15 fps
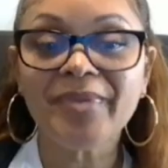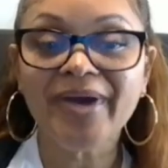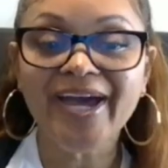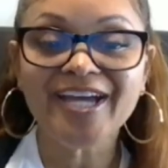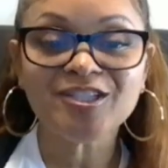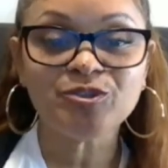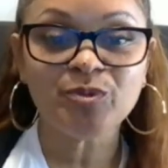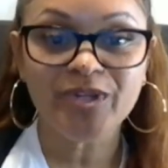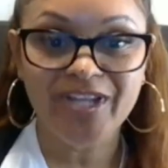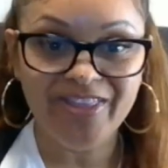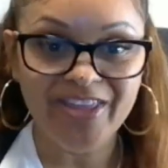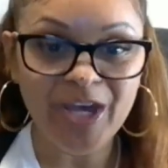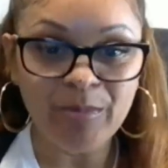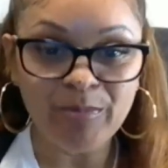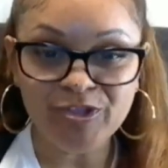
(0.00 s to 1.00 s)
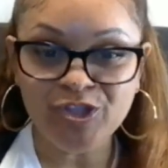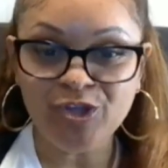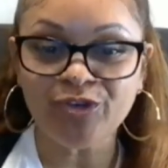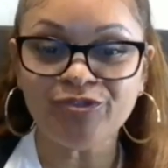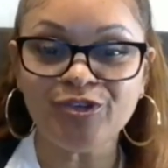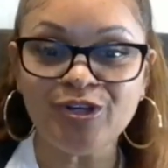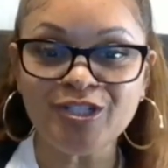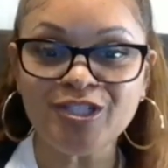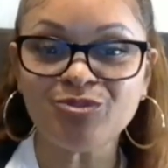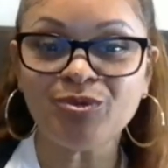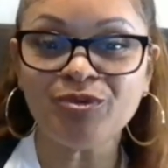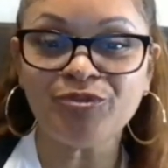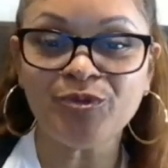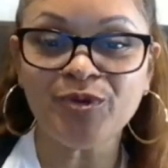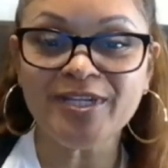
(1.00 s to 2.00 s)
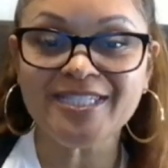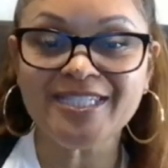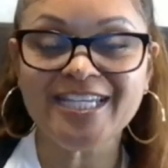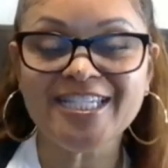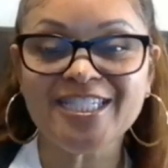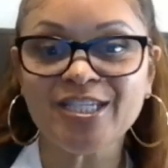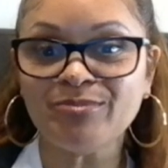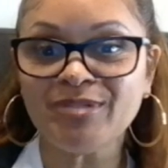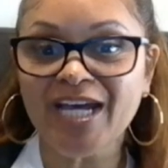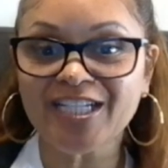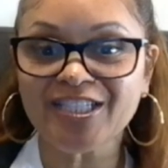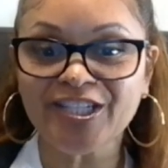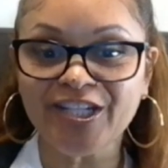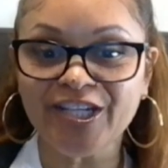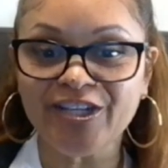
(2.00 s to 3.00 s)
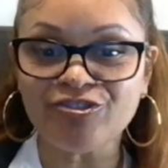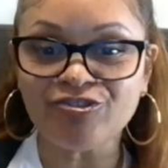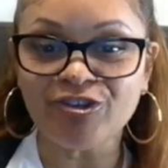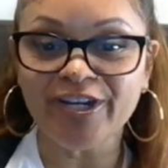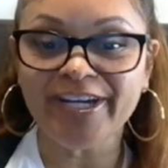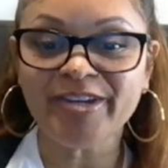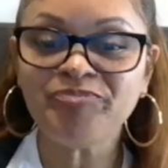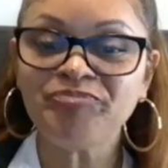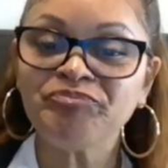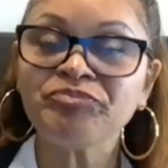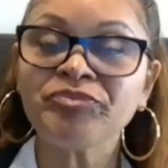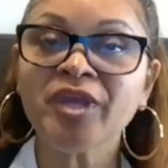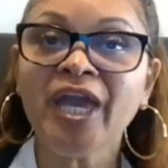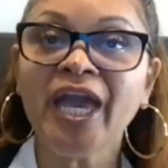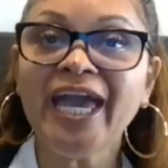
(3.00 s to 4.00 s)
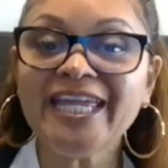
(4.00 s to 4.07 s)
Welcome back to another episode of Nurses with Voices. I'm Dr. Lendra.